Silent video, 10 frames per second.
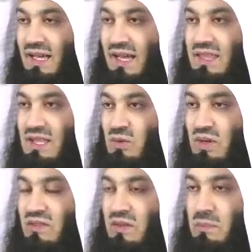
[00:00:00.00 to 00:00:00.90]
I think
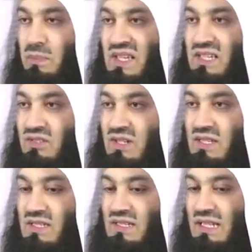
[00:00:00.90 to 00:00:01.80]
one of the biggest
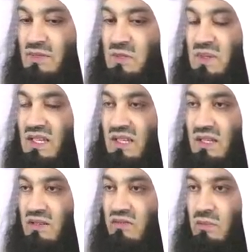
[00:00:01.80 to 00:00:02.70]
reasons, and I'm speaking
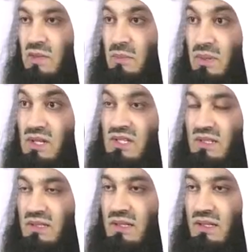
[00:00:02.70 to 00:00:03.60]
here from my
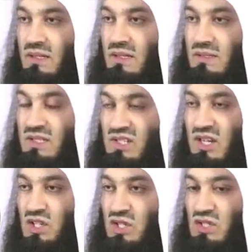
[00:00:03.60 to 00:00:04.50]
personal
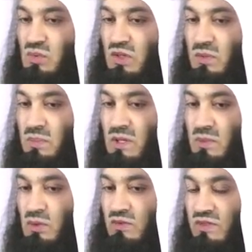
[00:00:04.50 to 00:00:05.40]
discussions with
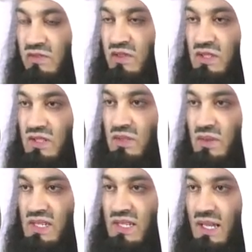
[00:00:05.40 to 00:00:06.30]
people who've reverted
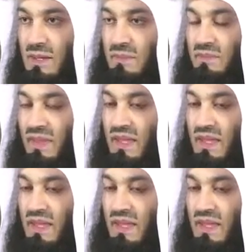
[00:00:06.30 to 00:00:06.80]
to Islam,